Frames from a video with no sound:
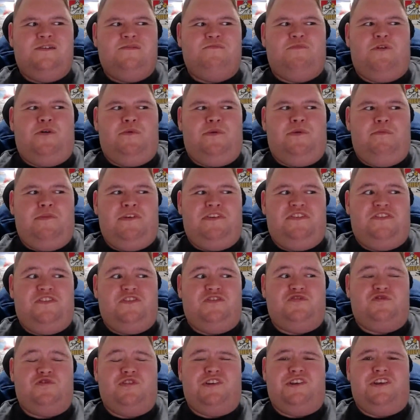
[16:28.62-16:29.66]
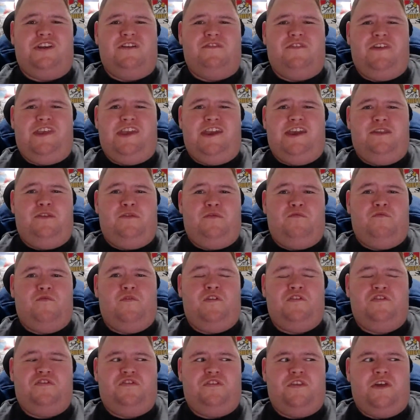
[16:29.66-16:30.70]
Probably missed the trick having Aiden
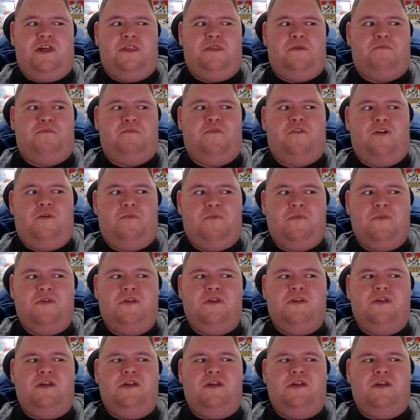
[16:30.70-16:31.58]
Ross start at prop,